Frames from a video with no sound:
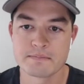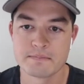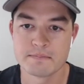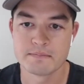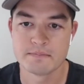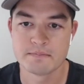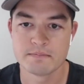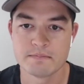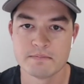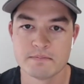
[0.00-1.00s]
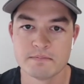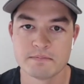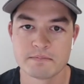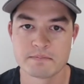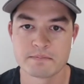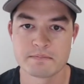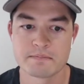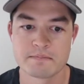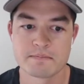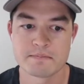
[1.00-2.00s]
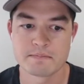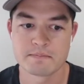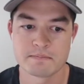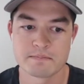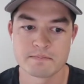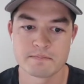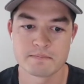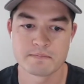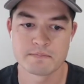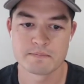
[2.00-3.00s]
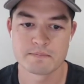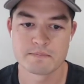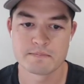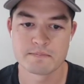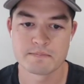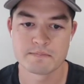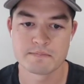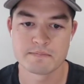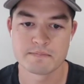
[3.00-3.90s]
This person isn't speaking.